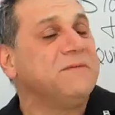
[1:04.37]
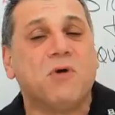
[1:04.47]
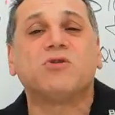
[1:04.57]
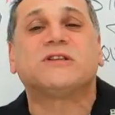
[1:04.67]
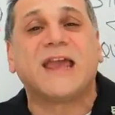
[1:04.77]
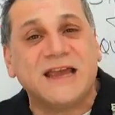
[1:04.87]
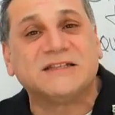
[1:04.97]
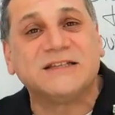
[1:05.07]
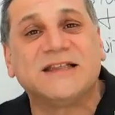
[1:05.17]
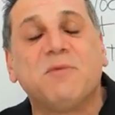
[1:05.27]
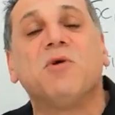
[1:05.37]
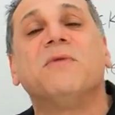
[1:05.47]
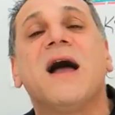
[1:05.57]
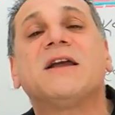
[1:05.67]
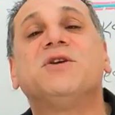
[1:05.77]
in most cases, they will
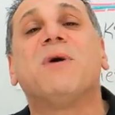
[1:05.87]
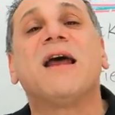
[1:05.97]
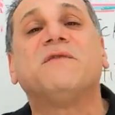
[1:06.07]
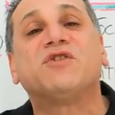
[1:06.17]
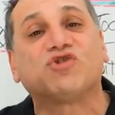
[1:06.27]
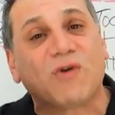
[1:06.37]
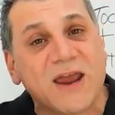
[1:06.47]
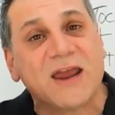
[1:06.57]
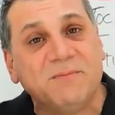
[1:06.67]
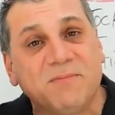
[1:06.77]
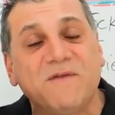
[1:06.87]
knock you out of a trade